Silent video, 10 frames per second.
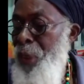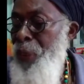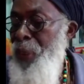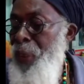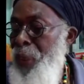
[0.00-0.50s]
of
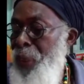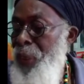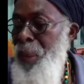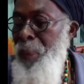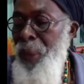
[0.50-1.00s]
the
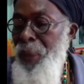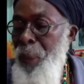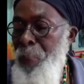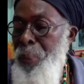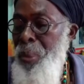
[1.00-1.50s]
system
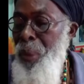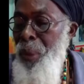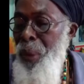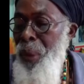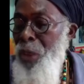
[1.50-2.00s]
except
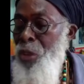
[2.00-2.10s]
in